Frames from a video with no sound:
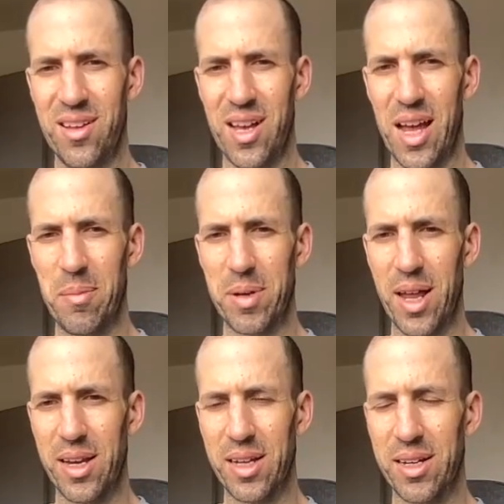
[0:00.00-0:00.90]
I'm kind
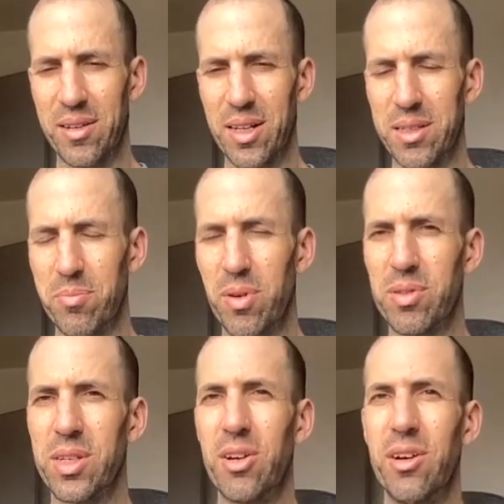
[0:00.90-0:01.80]
of just most
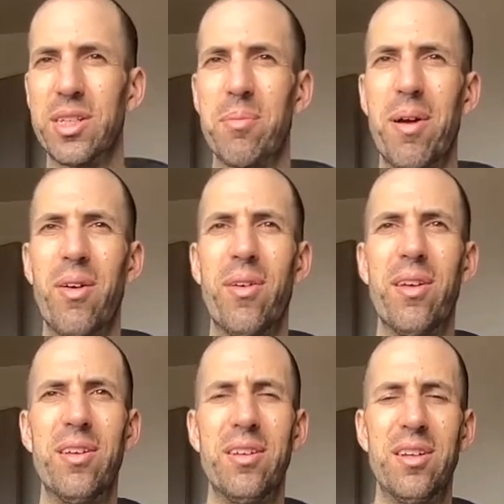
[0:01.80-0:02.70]
curious about
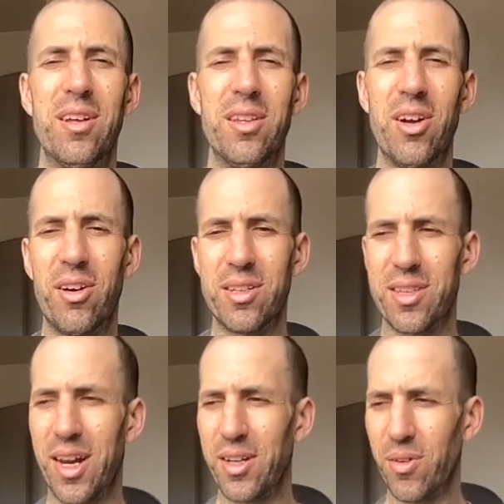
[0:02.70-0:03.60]
the artists that
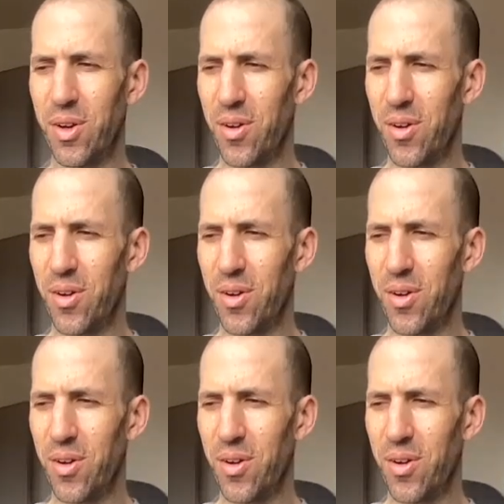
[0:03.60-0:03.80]
I don't know.